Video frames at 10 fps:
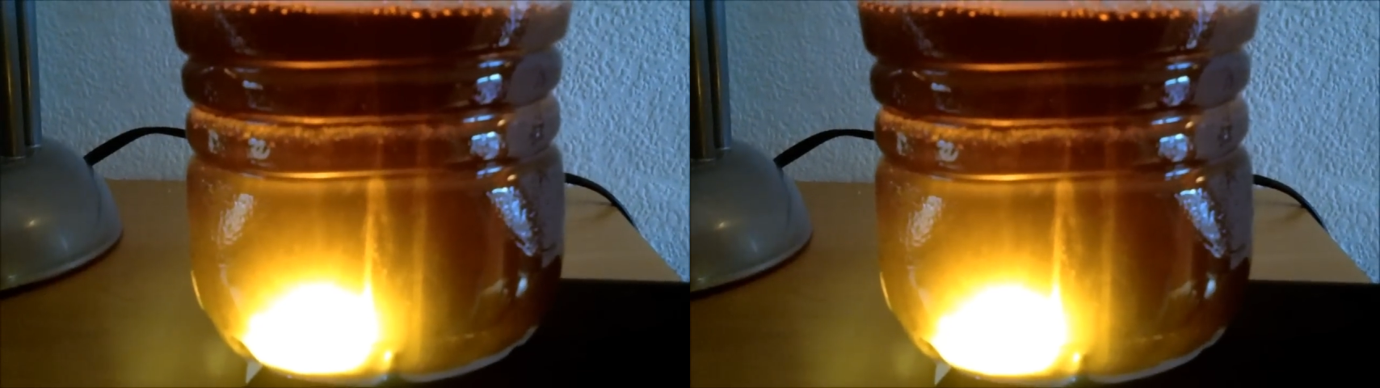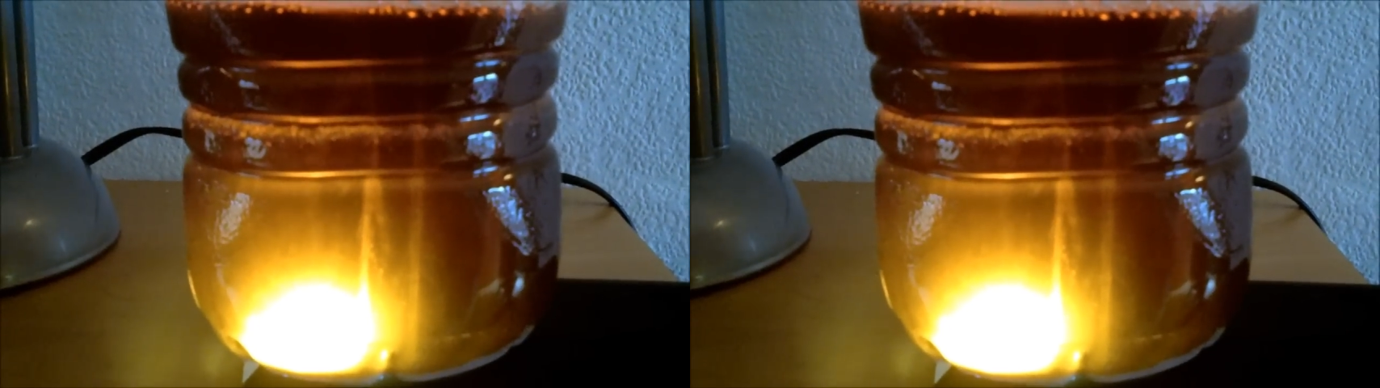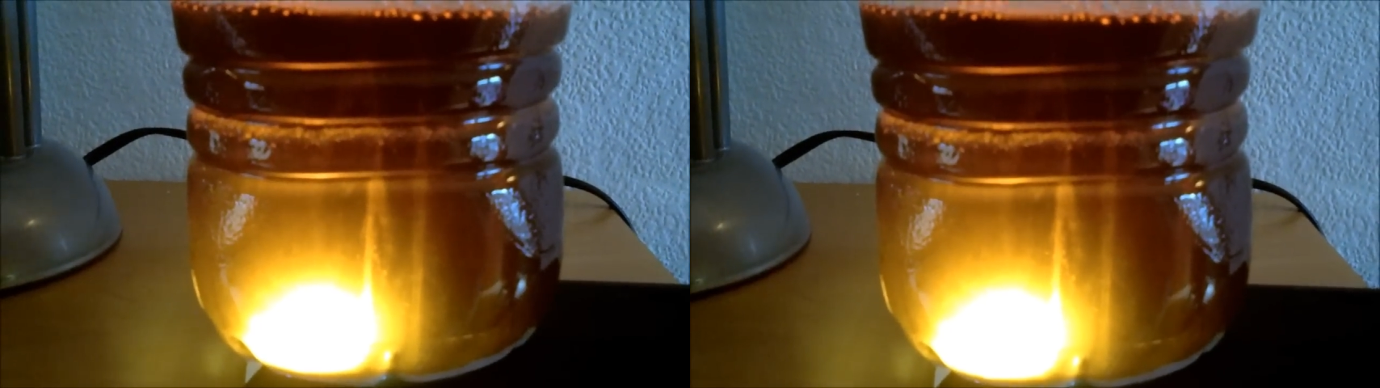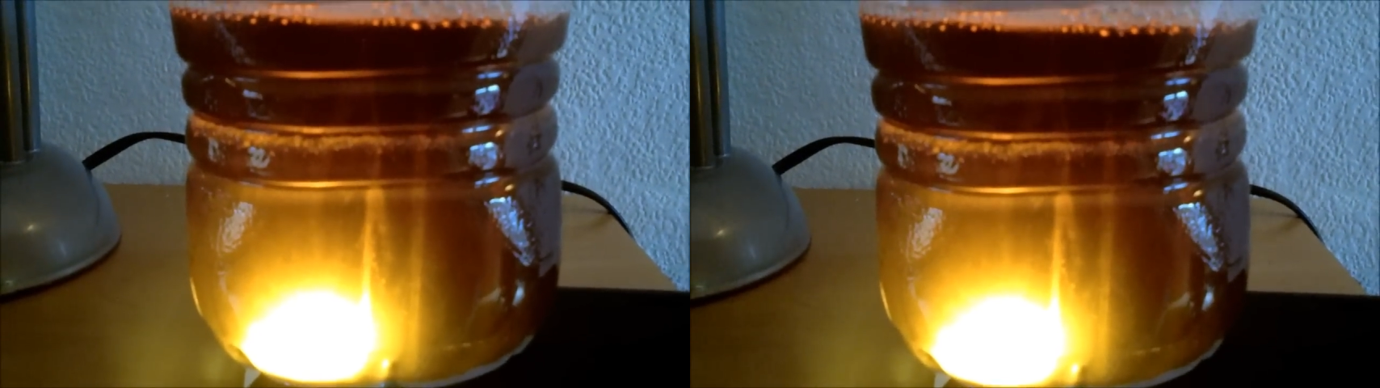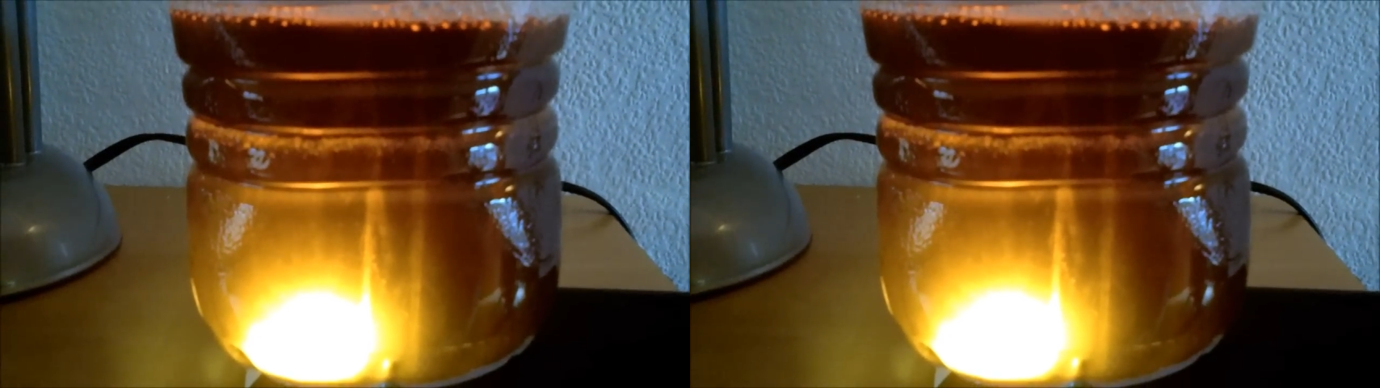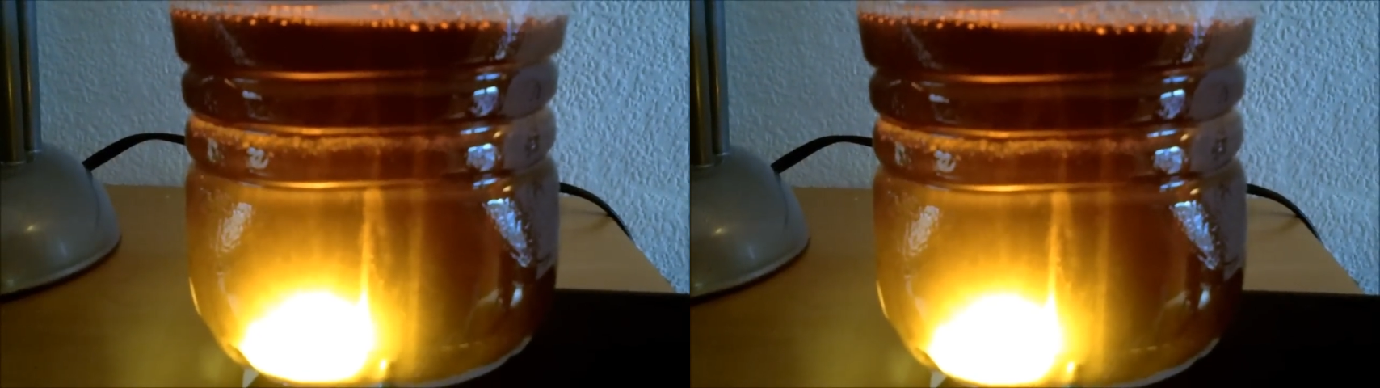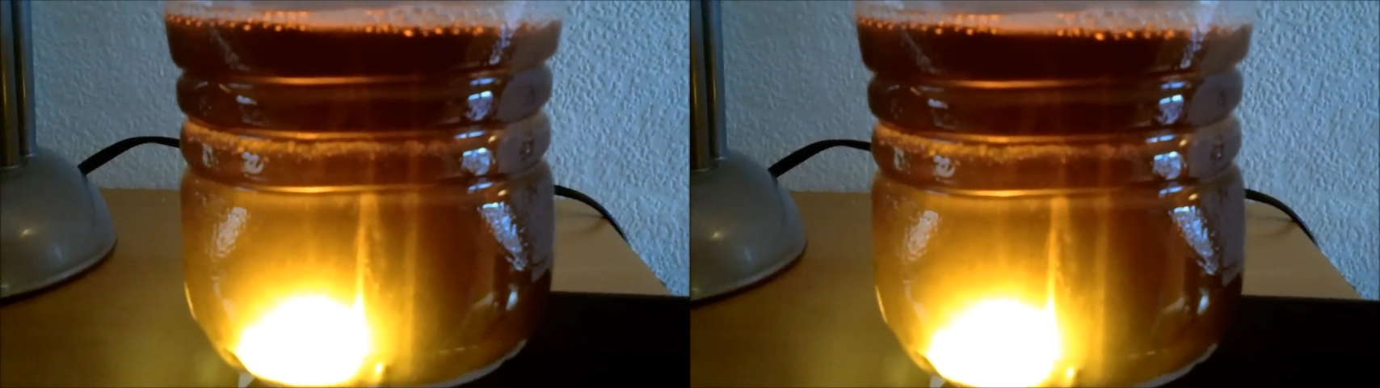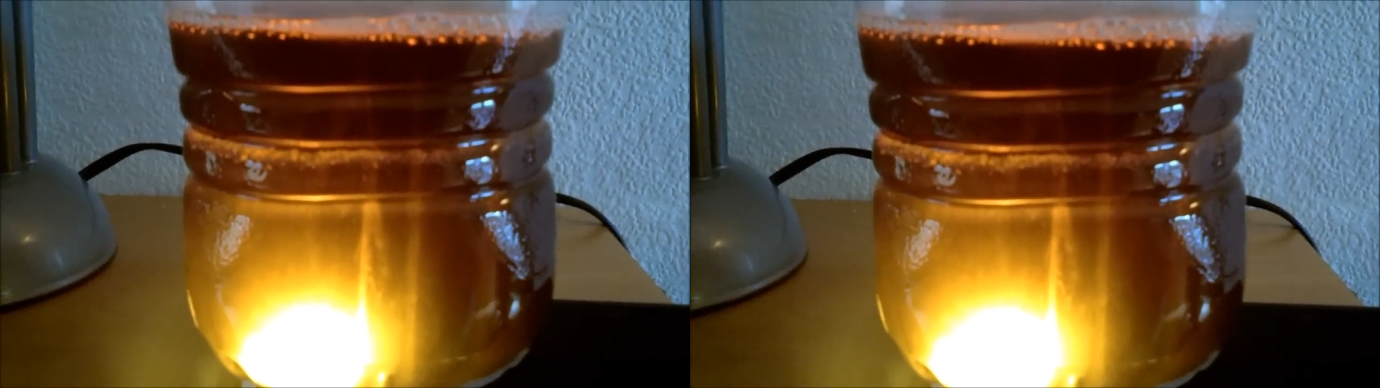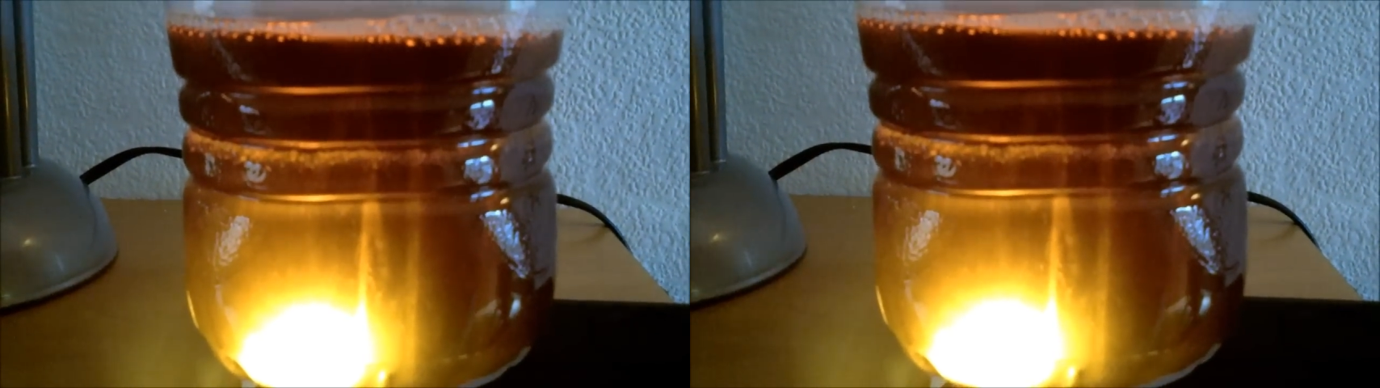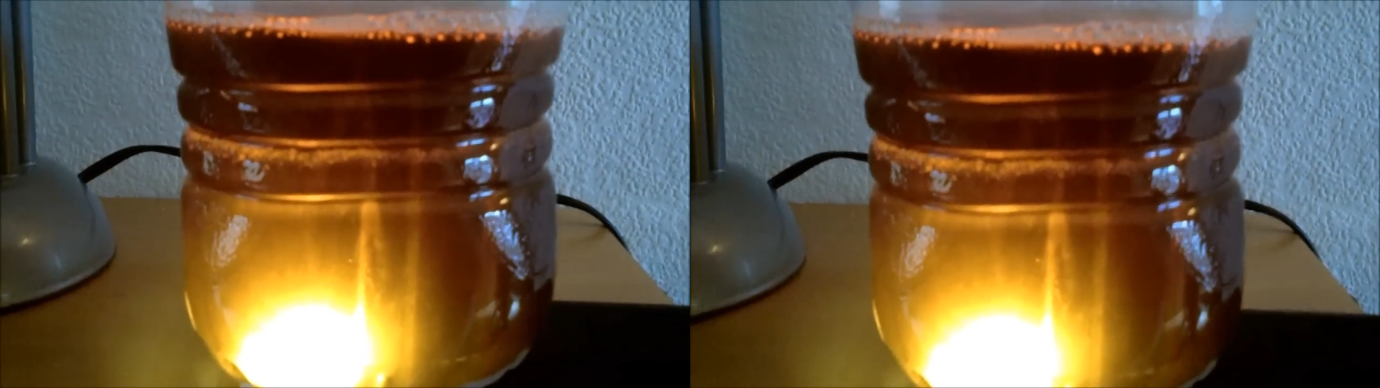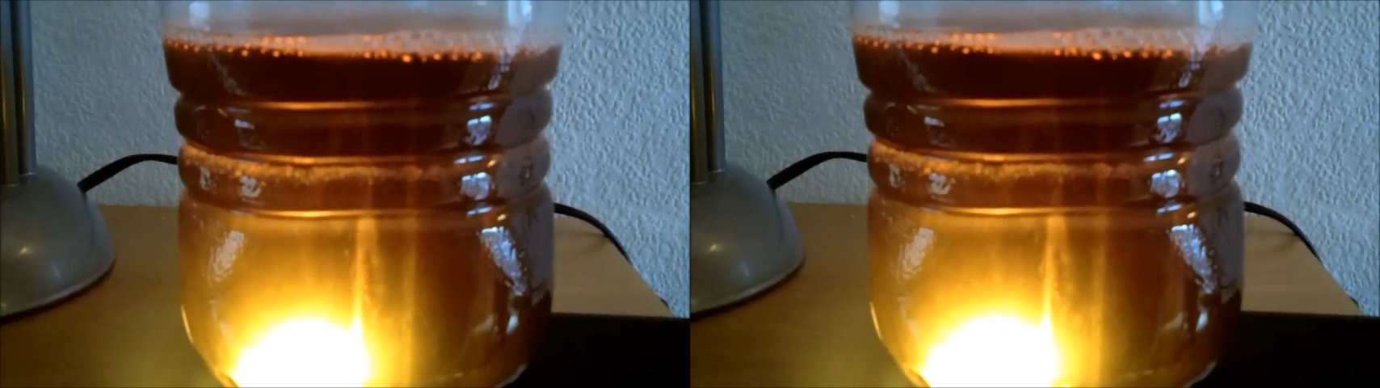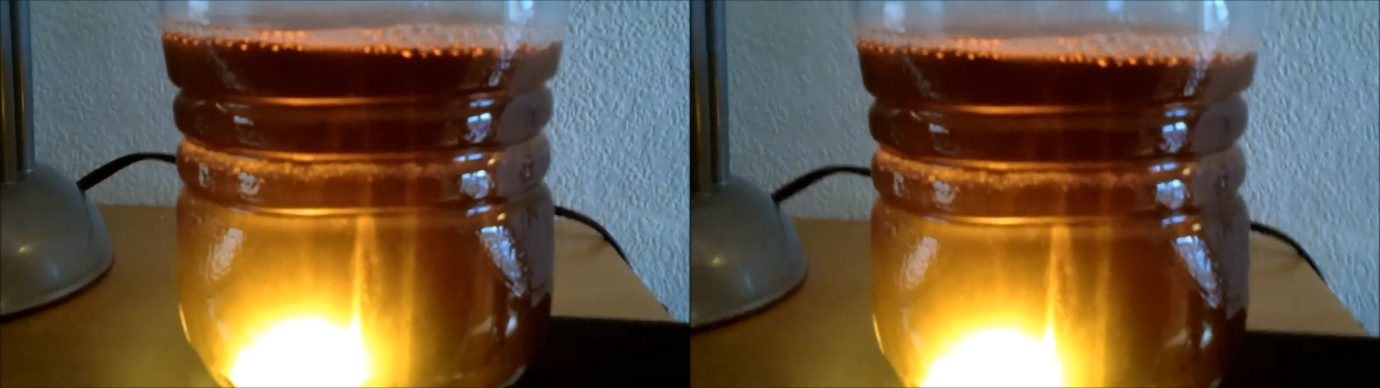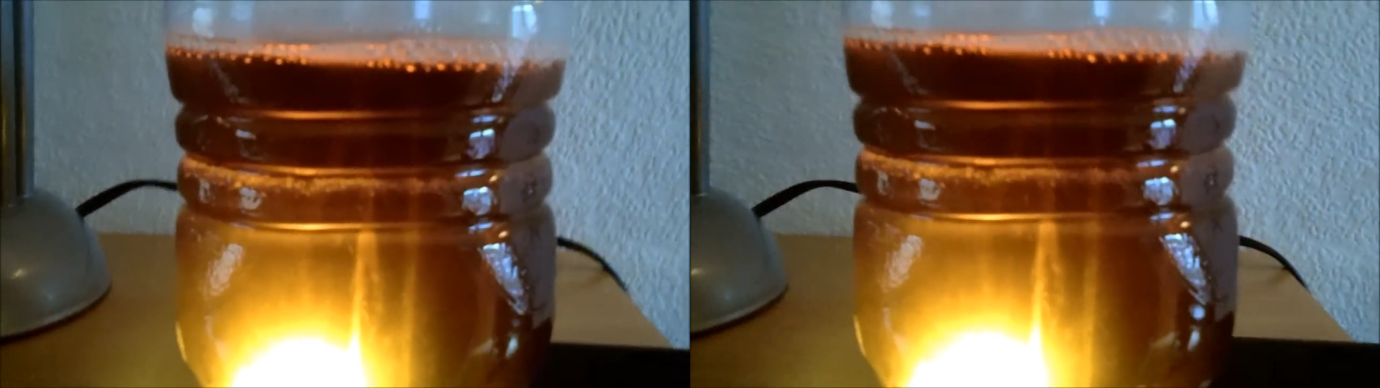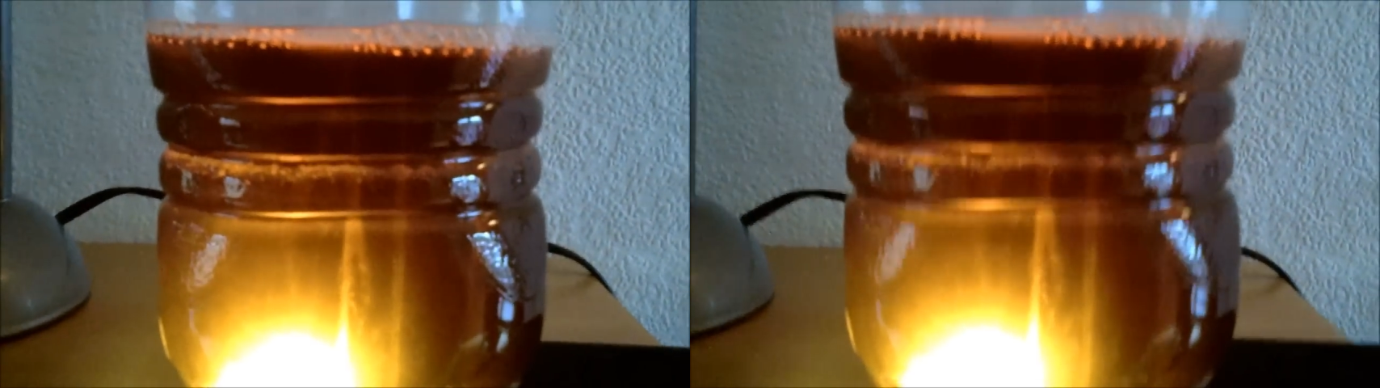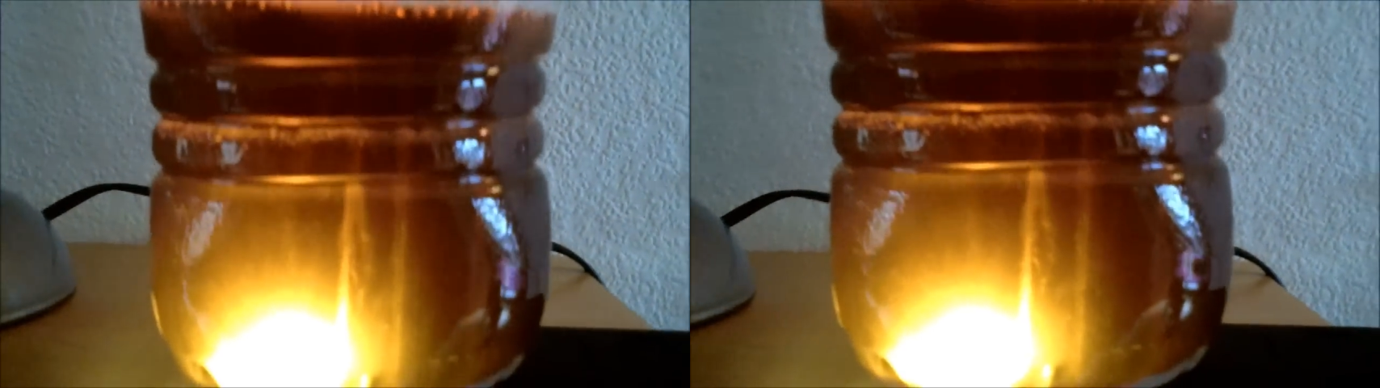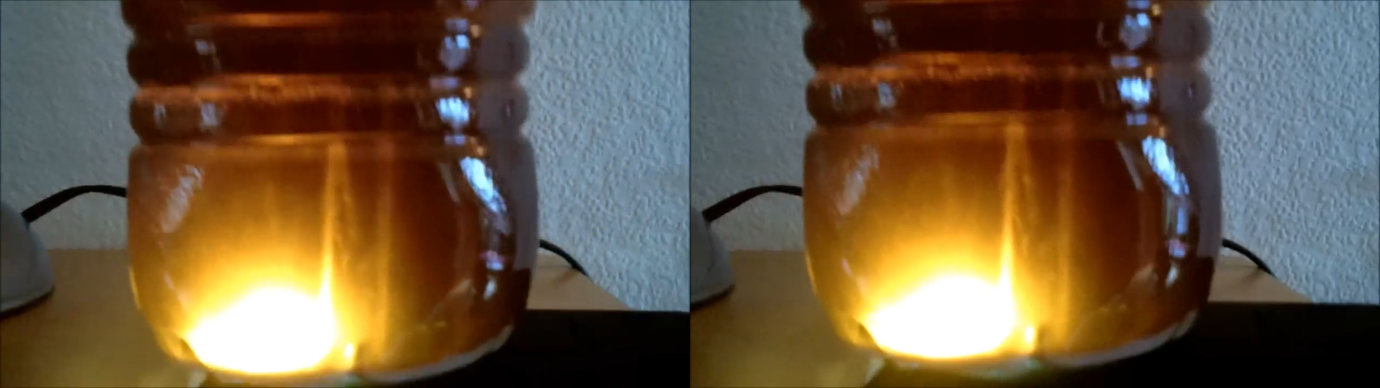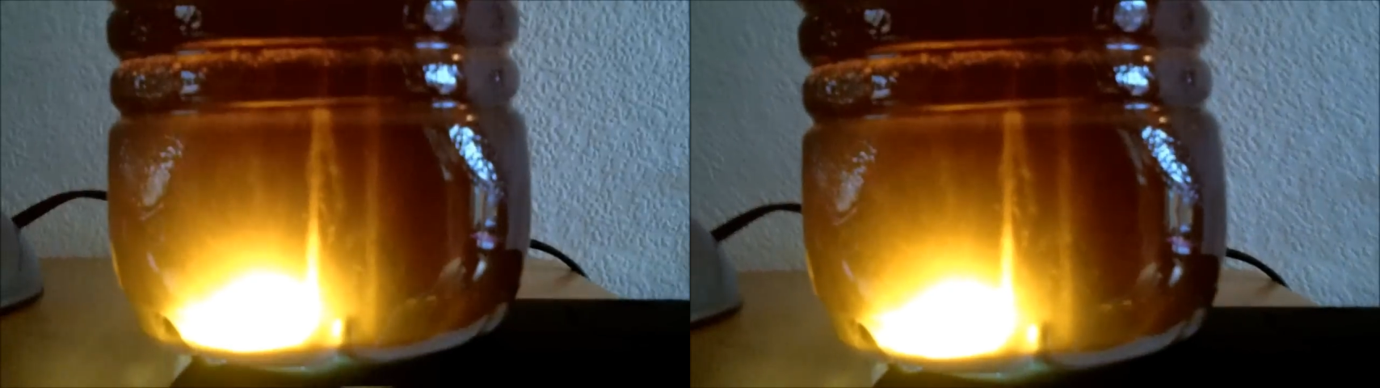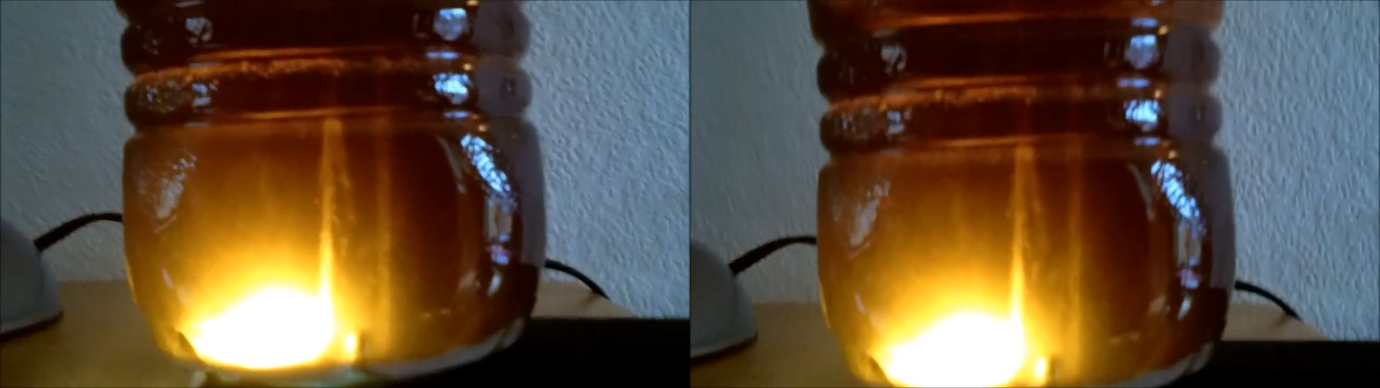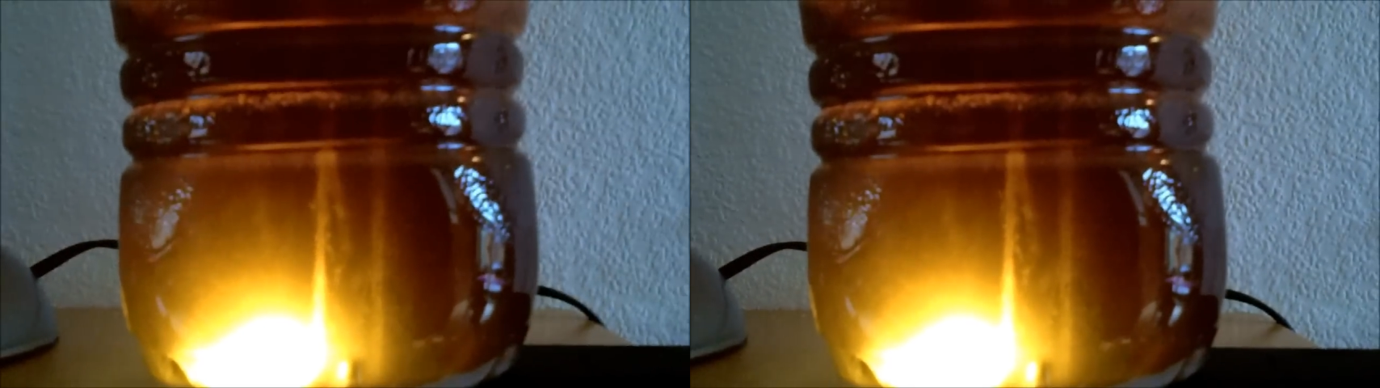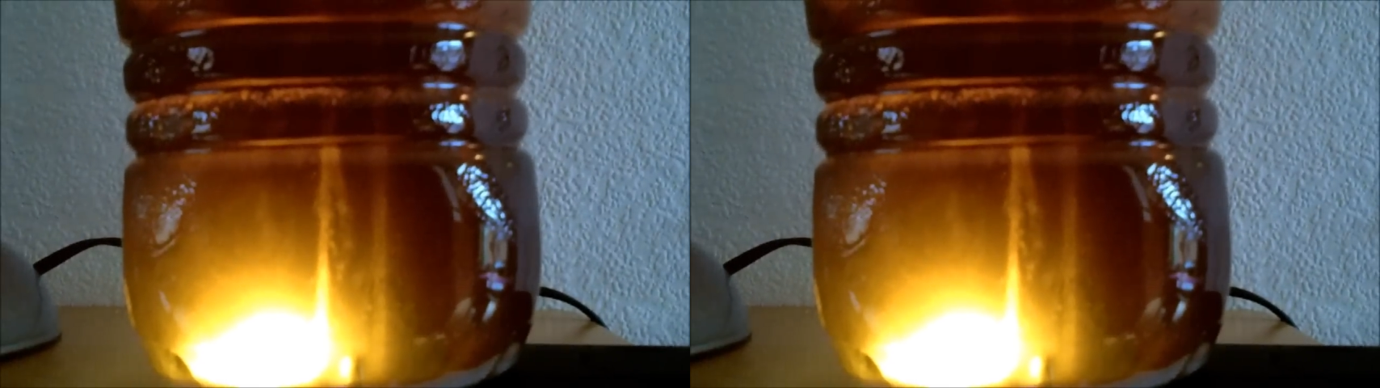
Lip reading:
No face is visible, so there are no lips to read.